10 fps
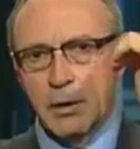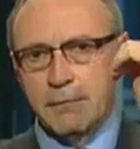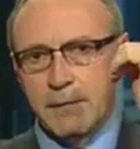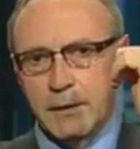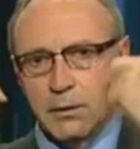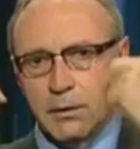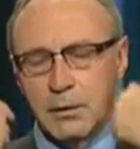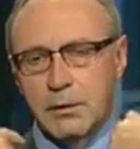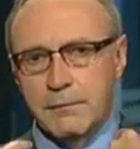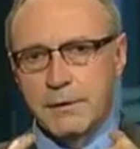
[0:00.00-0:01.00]
then
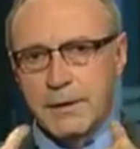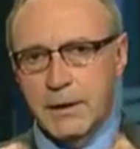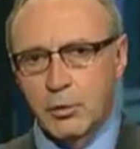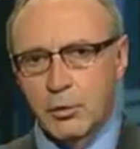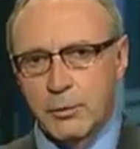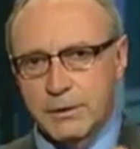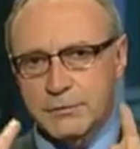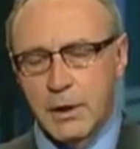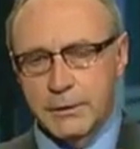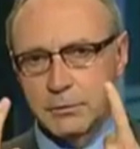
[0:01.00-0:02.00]
the narrowing
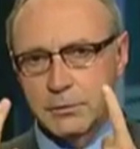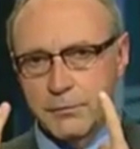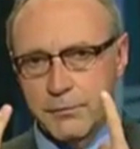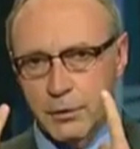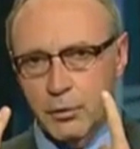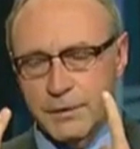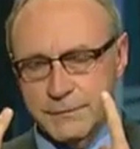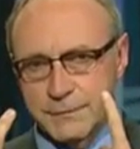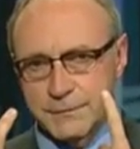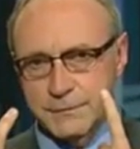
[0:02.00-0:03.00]
is not near the
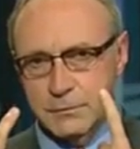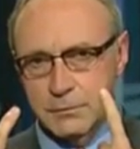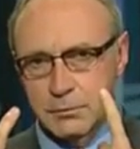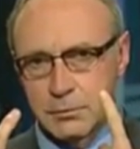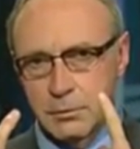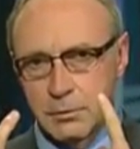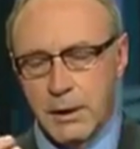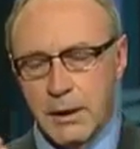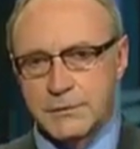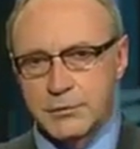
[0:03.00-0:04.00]
crisis.
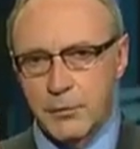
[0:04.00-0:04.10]
And so